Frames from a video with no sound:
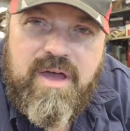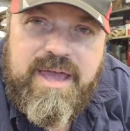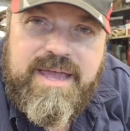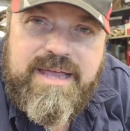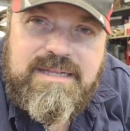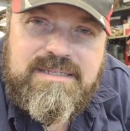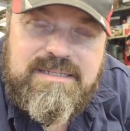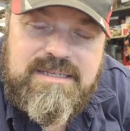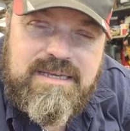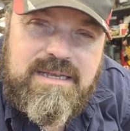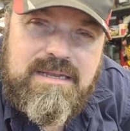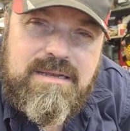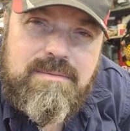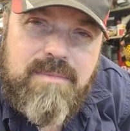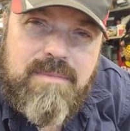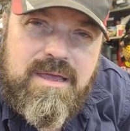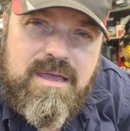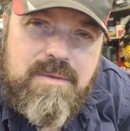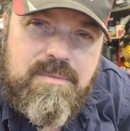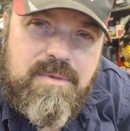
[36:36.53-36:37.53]
18,
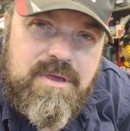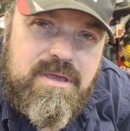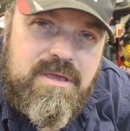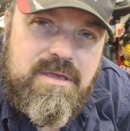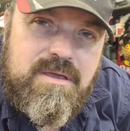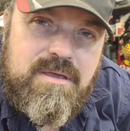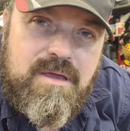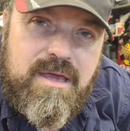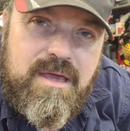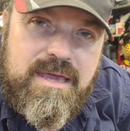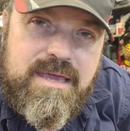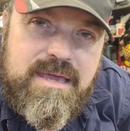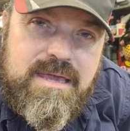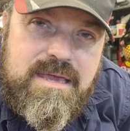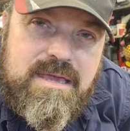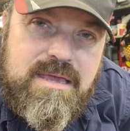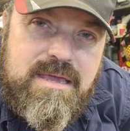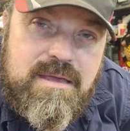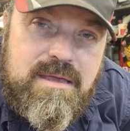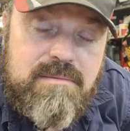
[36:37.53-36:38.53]
maybe
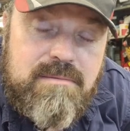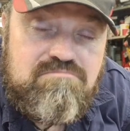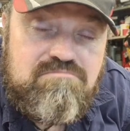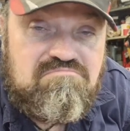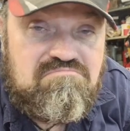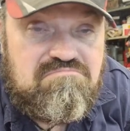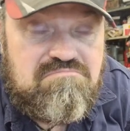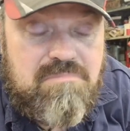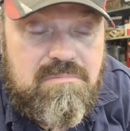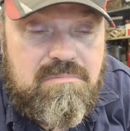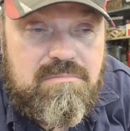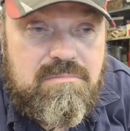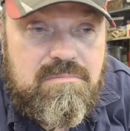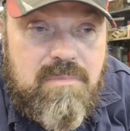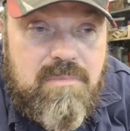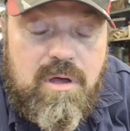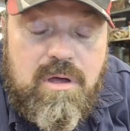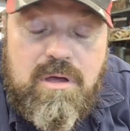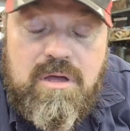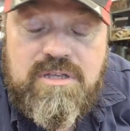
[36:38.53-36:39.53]
he
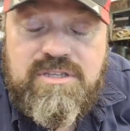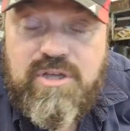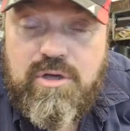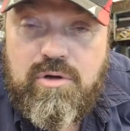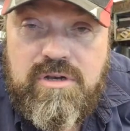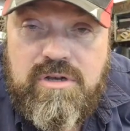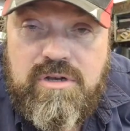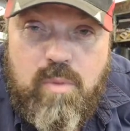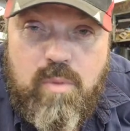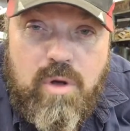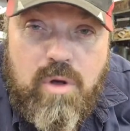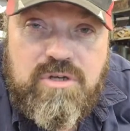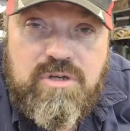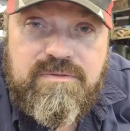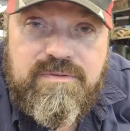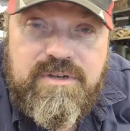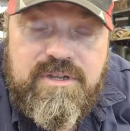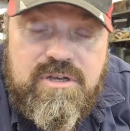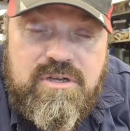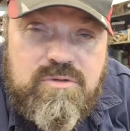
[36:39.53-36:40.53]
has only watched
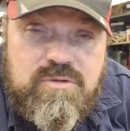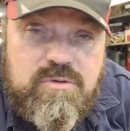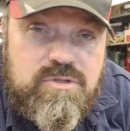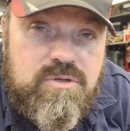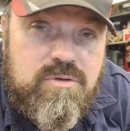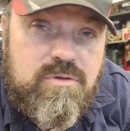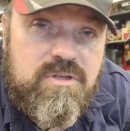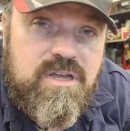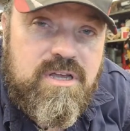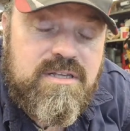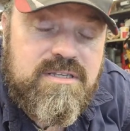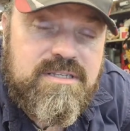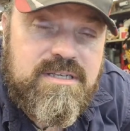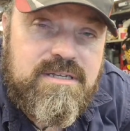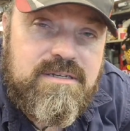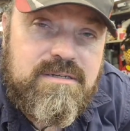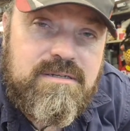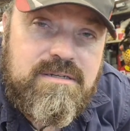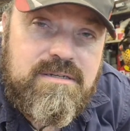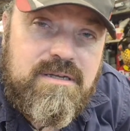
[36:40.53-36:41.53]
videos with tool girls in.
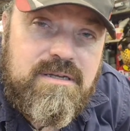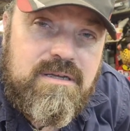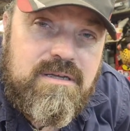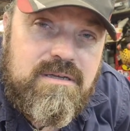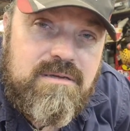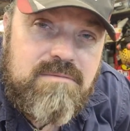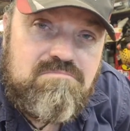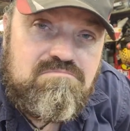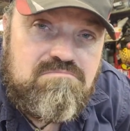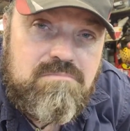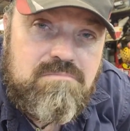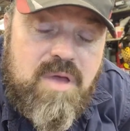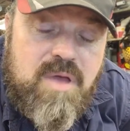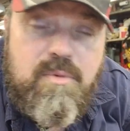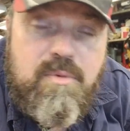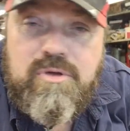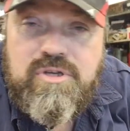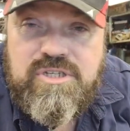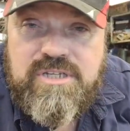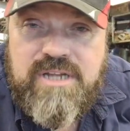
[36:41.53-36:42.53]
Maybe
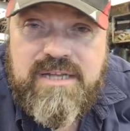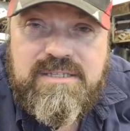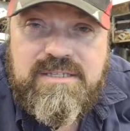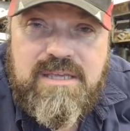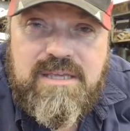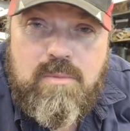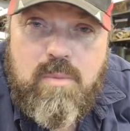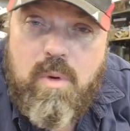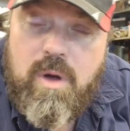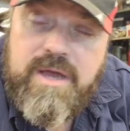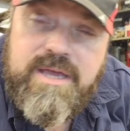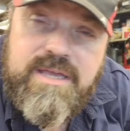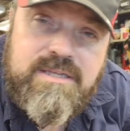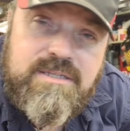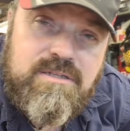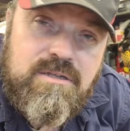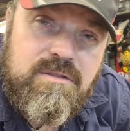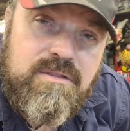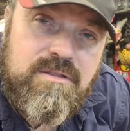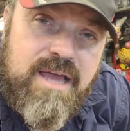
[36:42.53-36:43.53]
we should ask him why he's
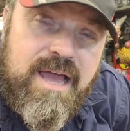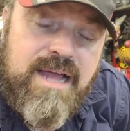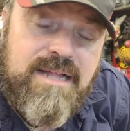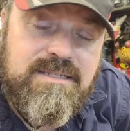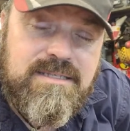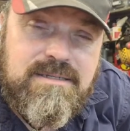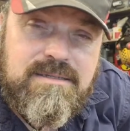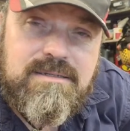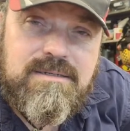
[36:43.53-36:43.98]
done that.